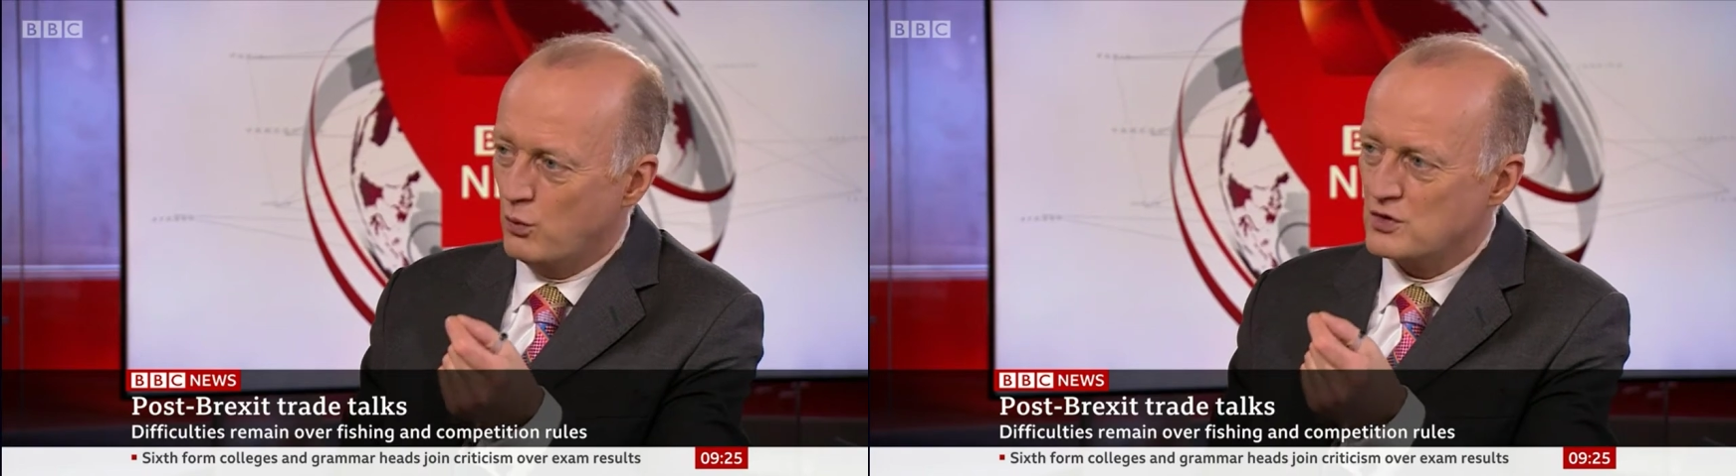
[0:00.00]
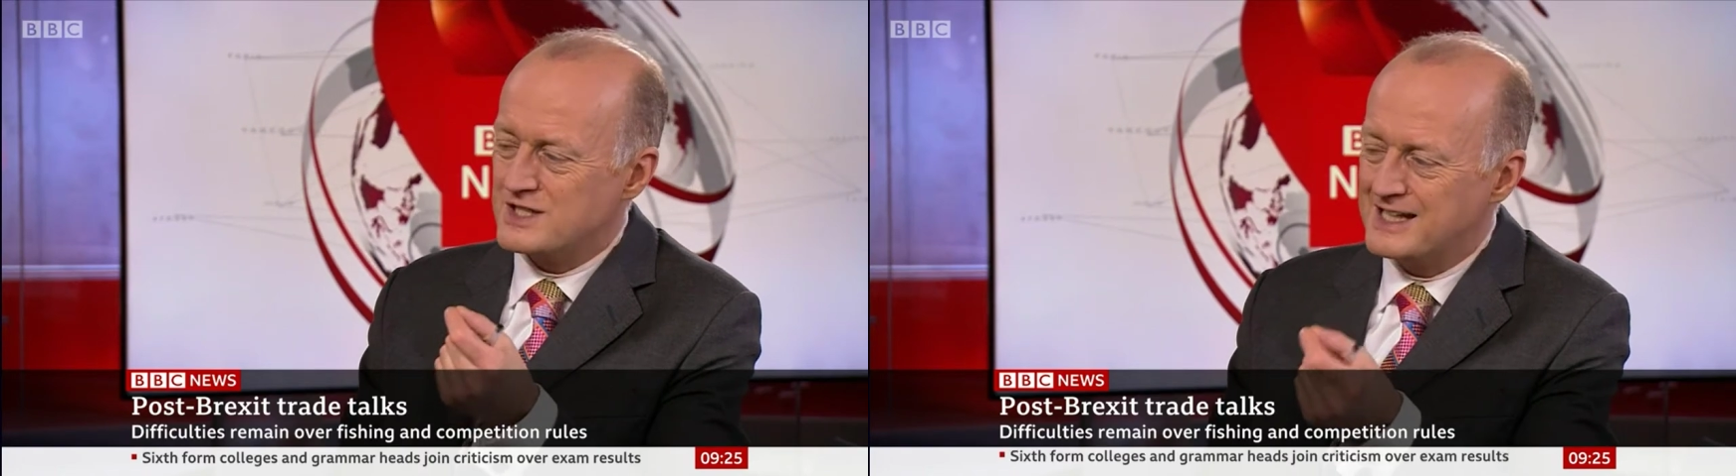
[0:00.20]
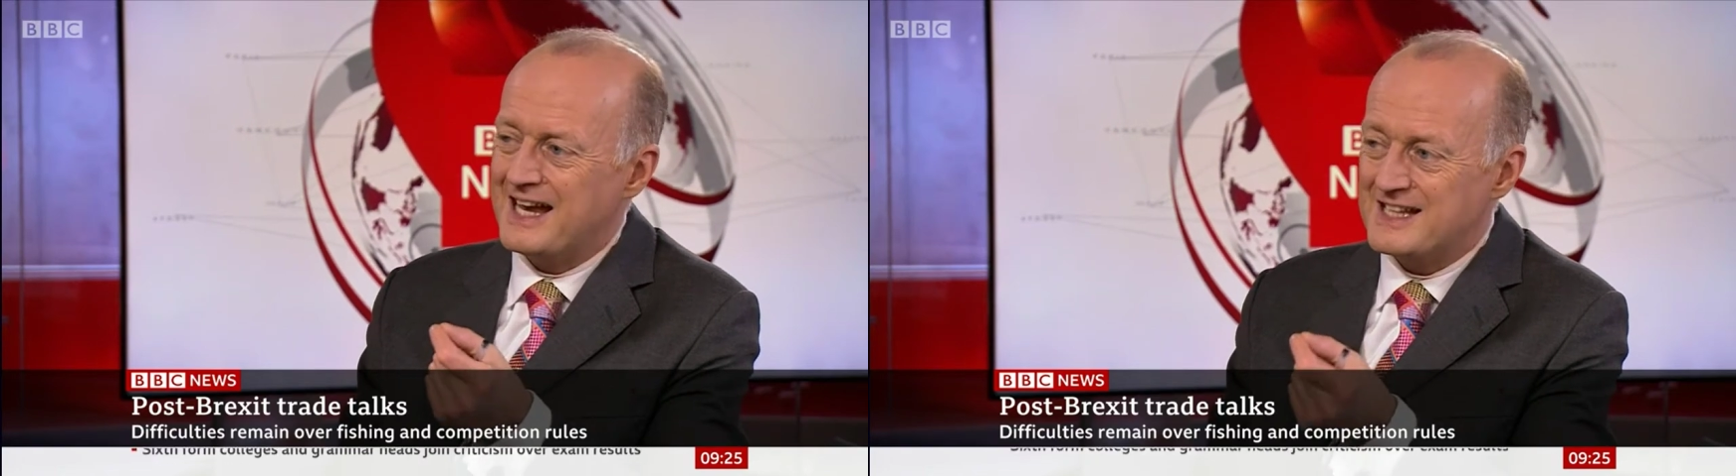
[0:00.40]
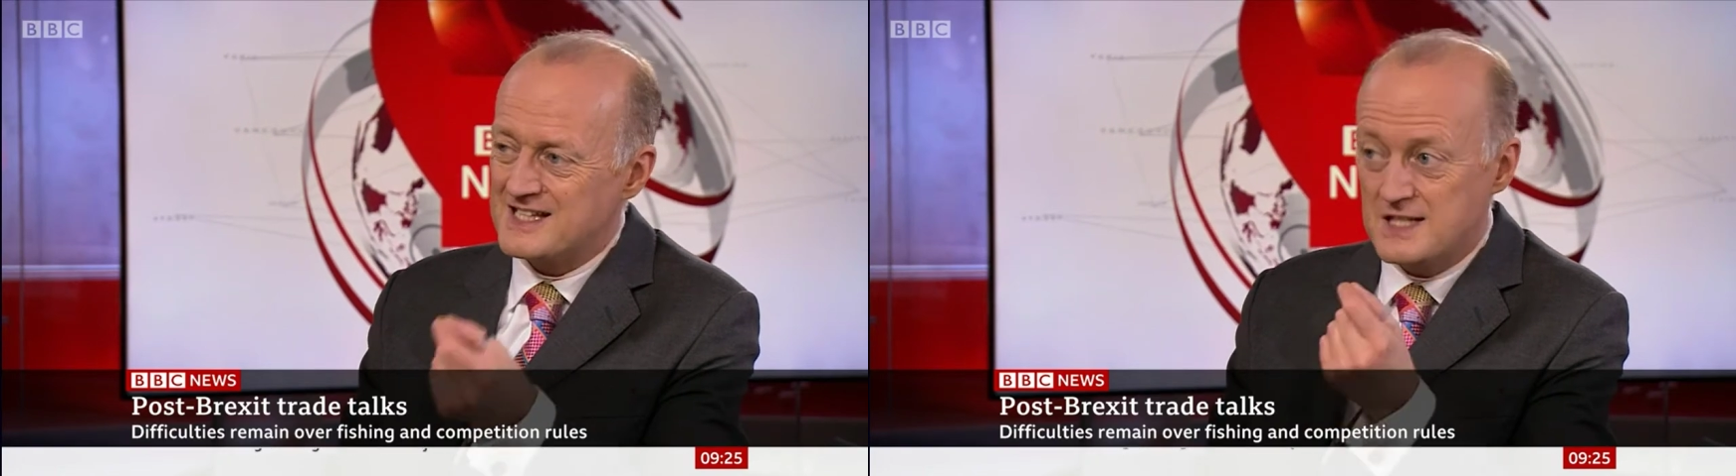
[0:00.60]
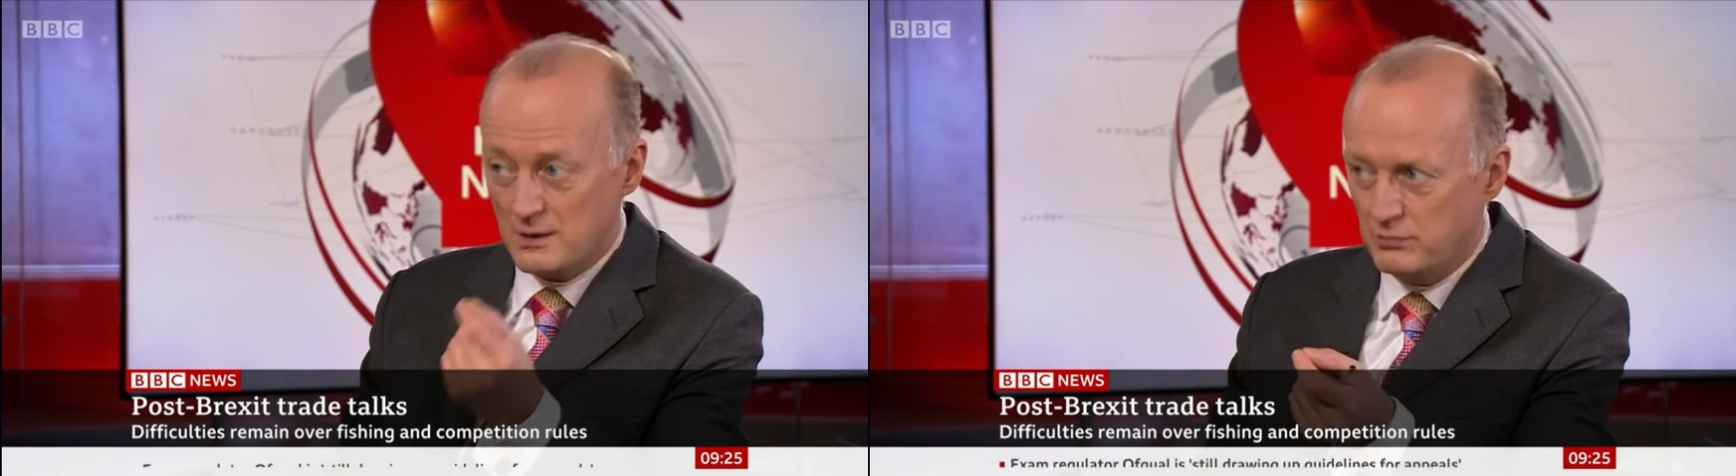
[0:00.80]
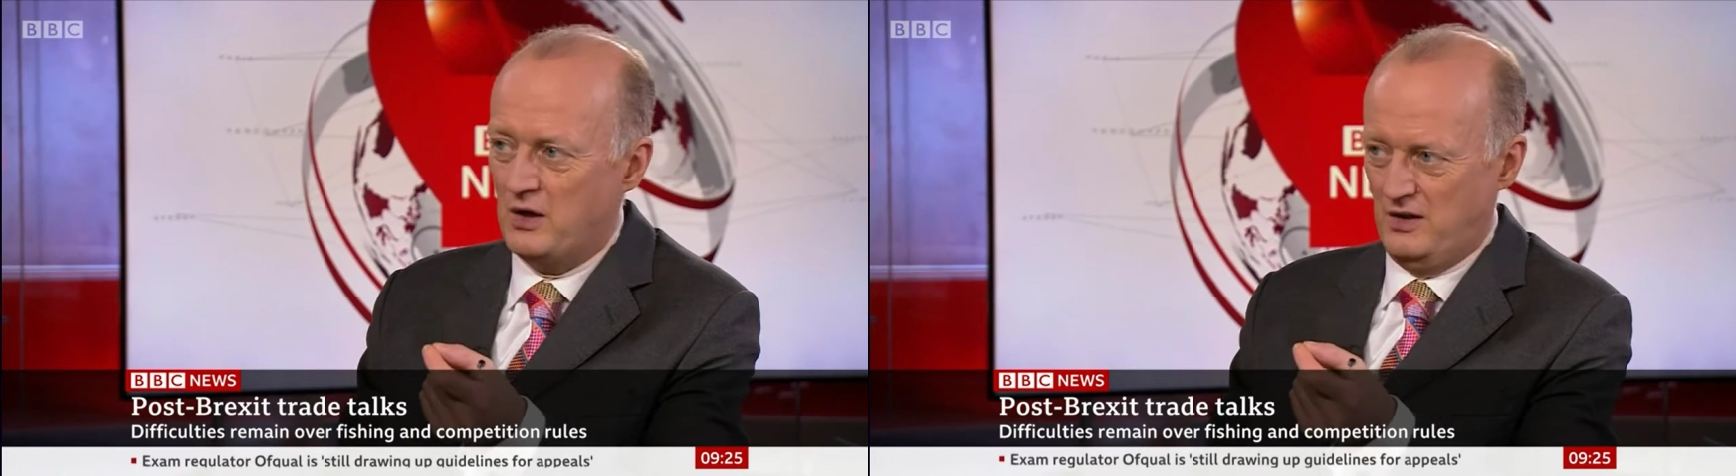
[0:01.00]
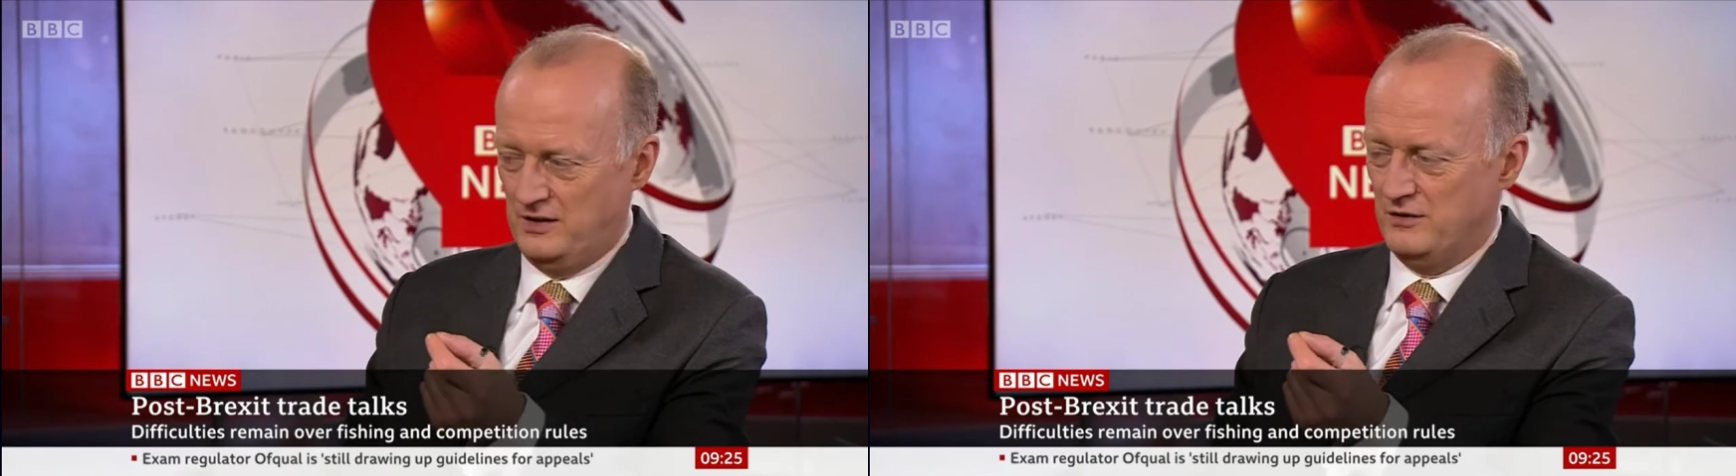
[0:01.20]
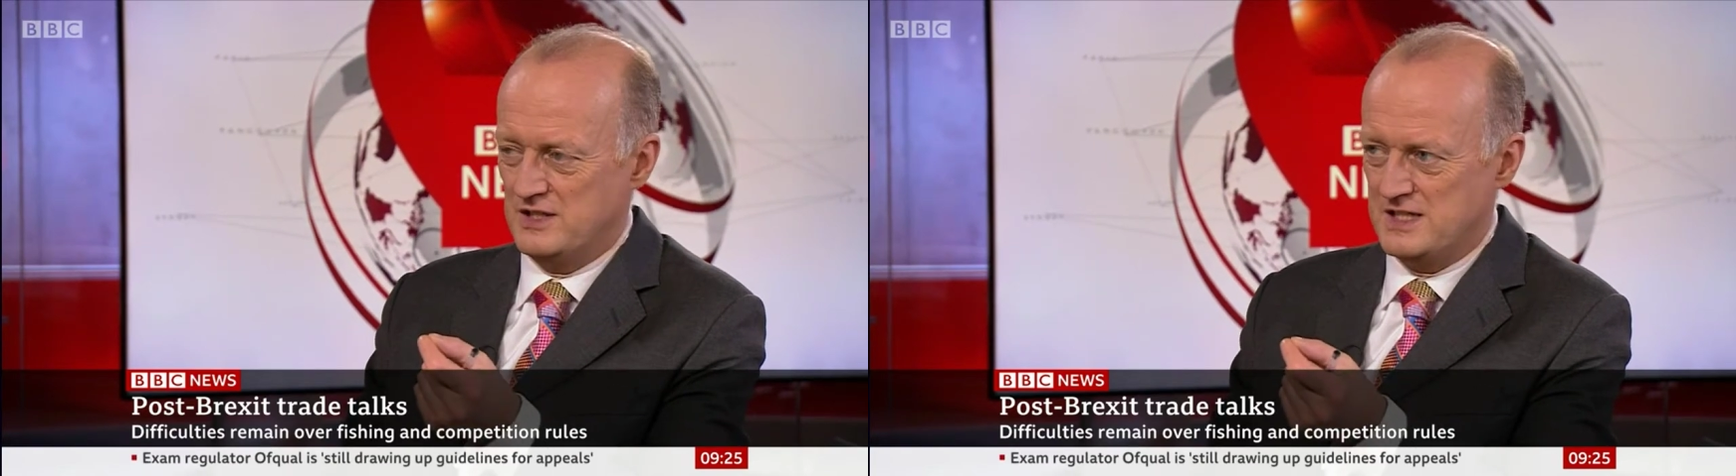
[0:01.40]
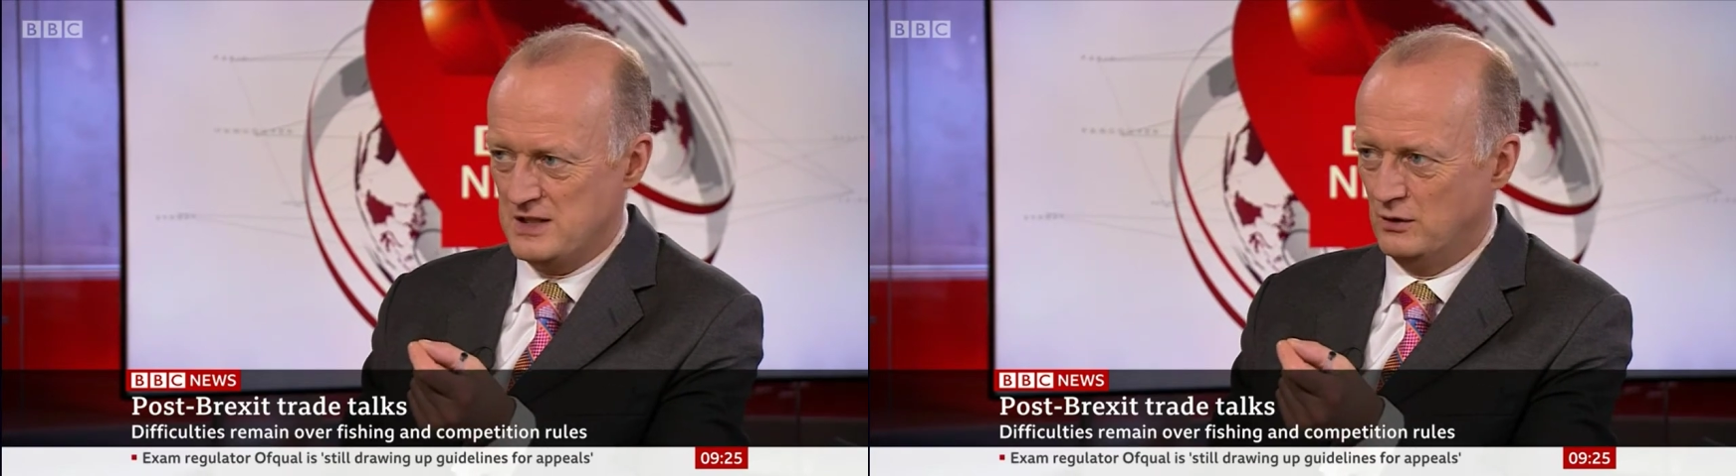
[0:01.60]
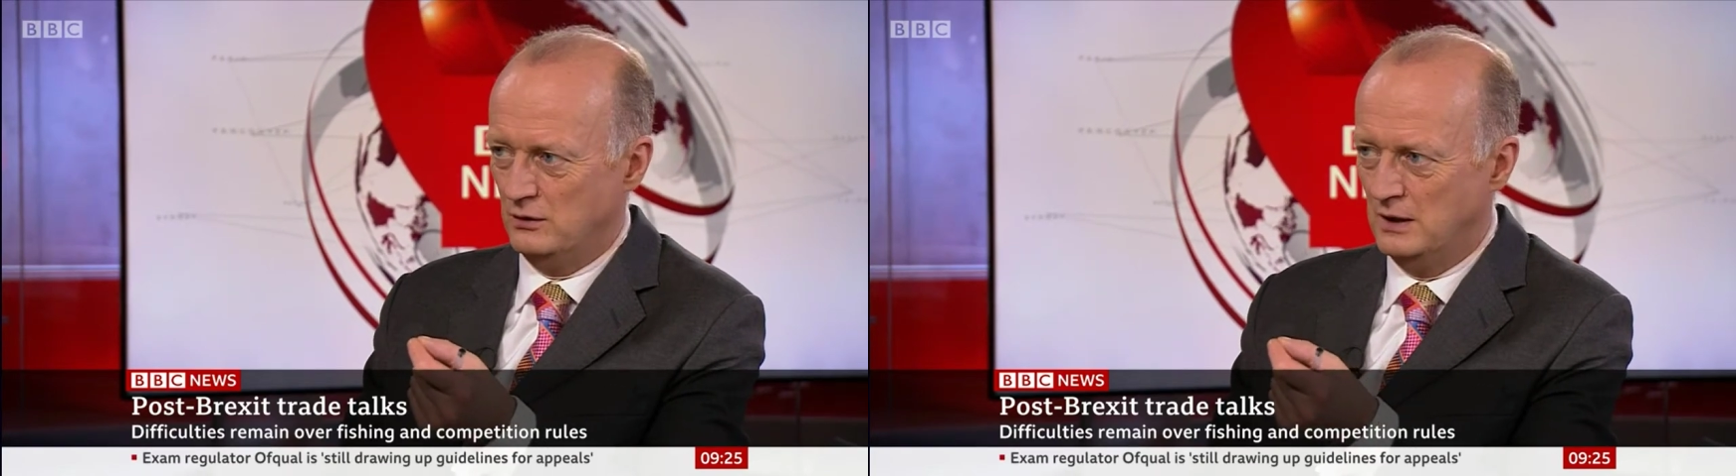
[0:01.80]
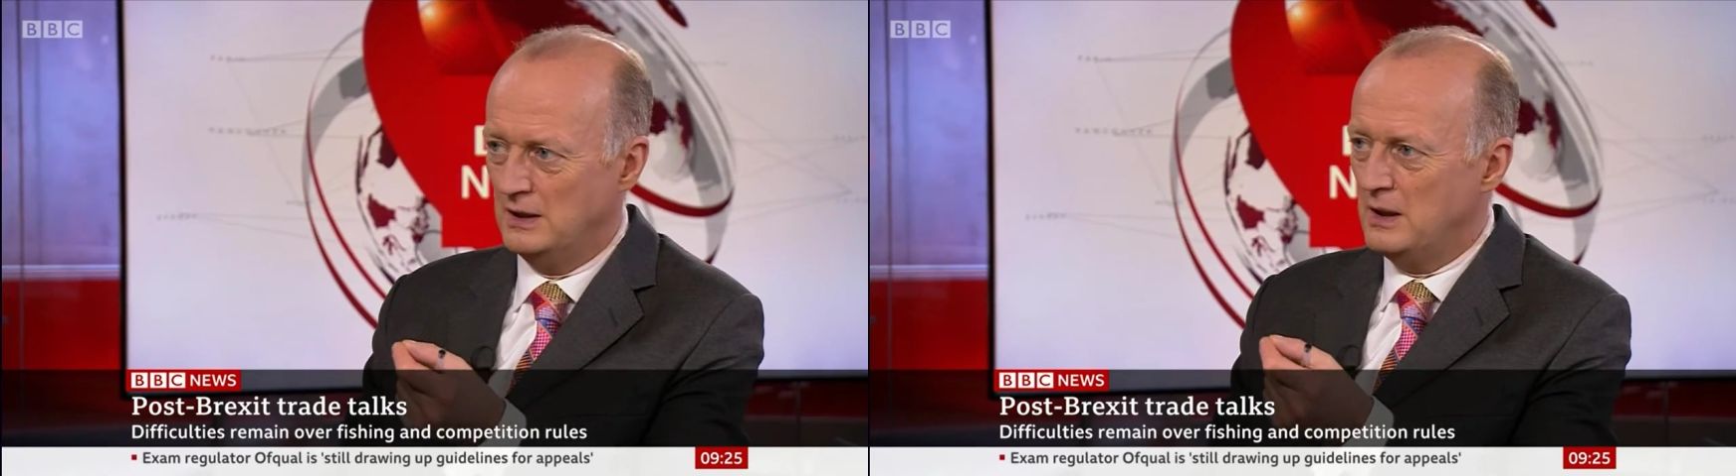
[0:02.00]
want to get some kind of a deal,